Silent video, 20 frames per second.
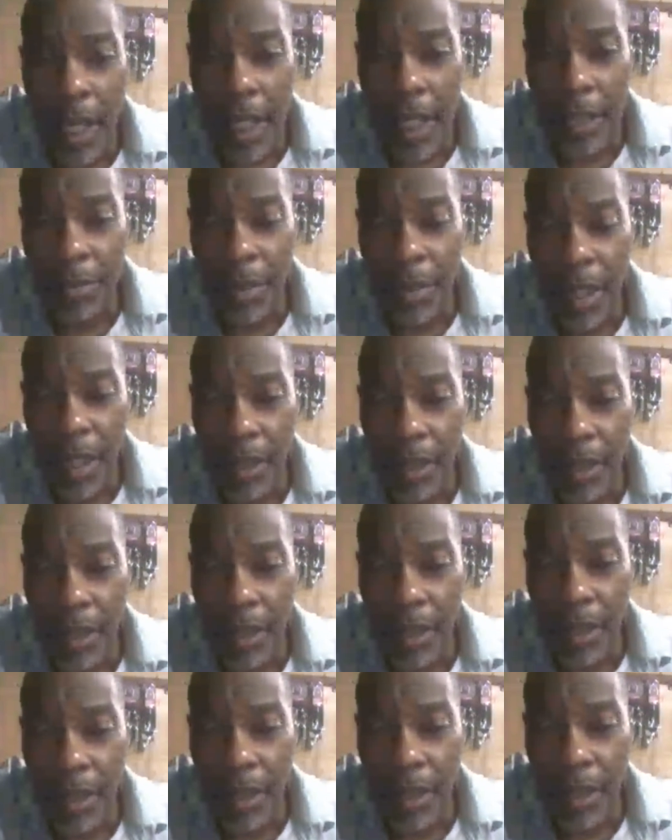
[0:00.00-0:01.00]
low, lower
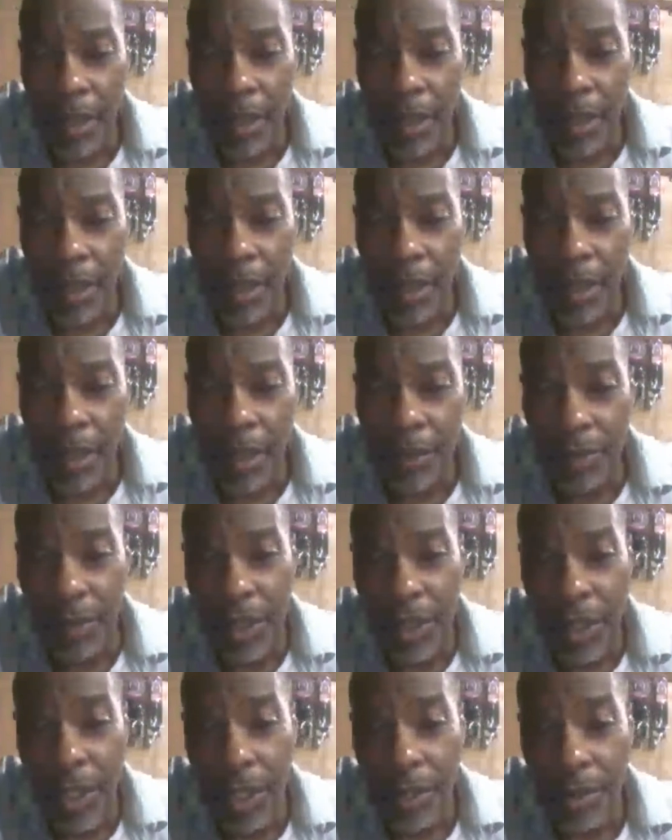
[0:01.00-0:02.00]
than it has been in
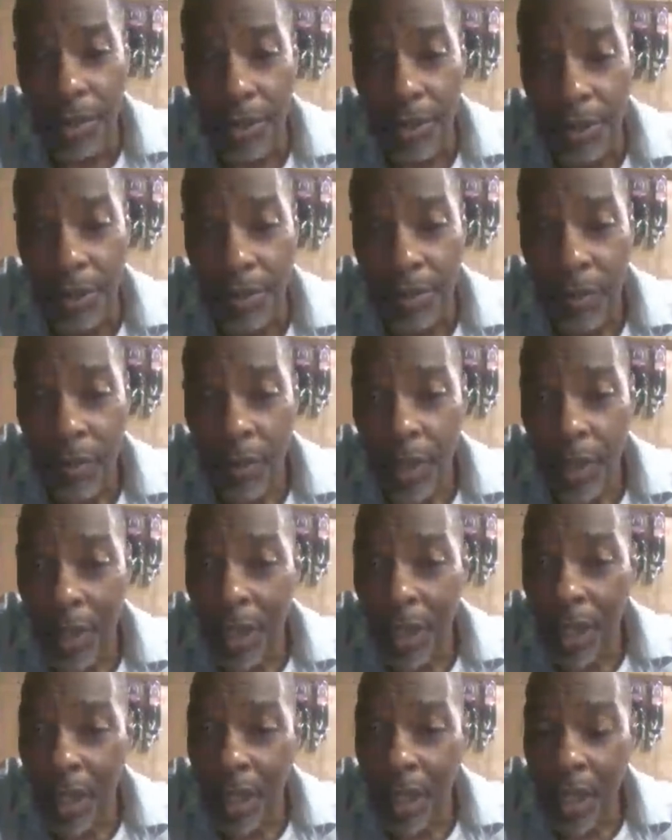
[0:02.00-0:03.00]
50 years.
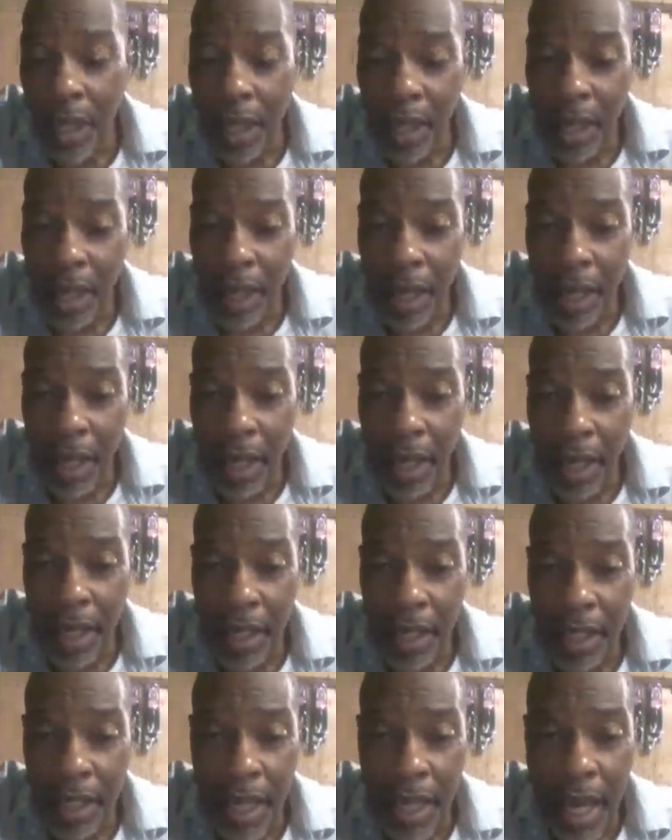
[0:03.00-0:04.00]

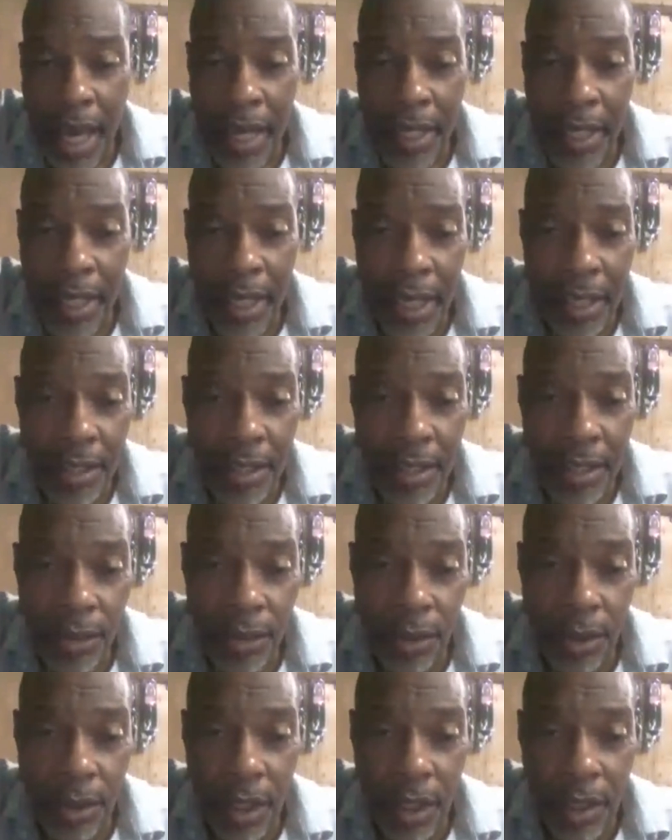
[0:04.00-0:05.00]
And he had a
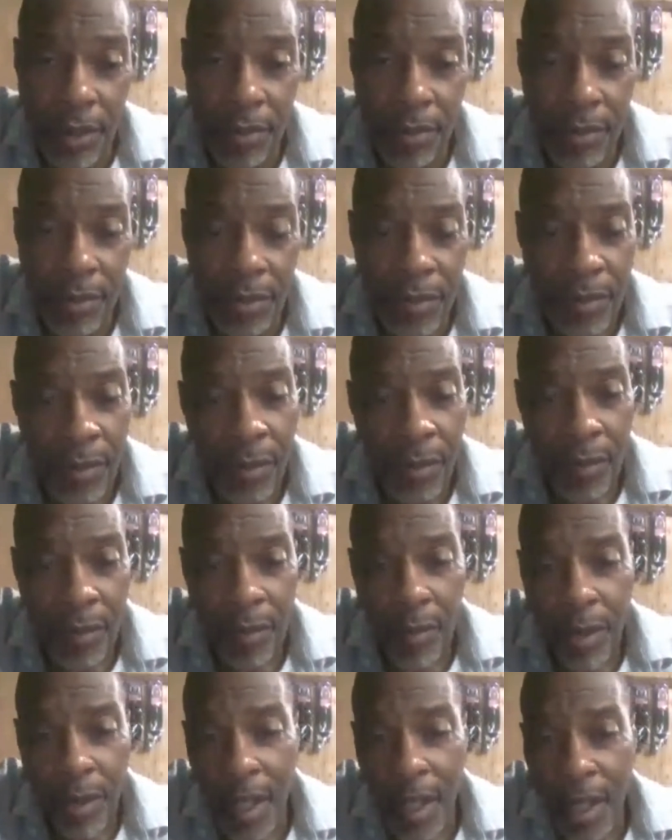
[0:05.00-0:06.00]
guest on,
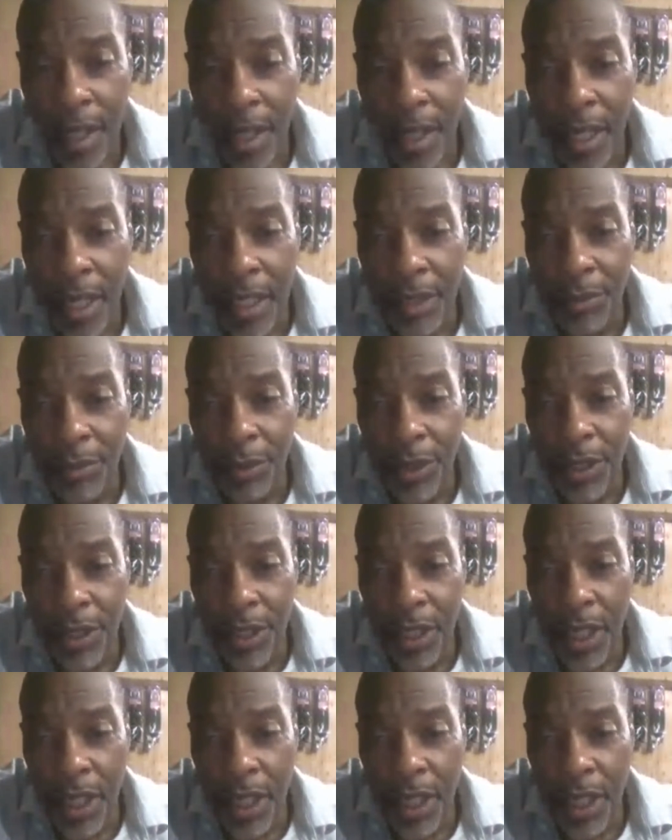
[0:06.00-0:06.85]
and the guest was